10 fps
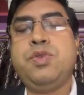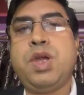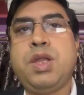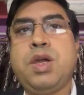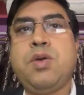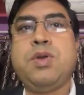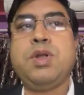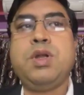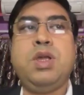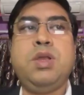which we
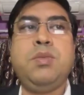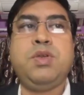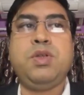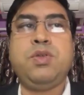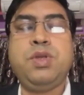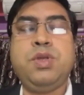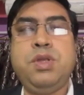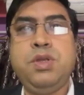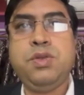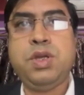encounter in patients
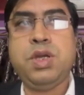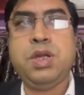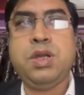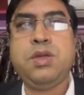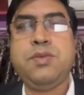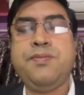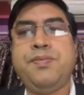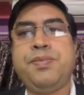with CKD.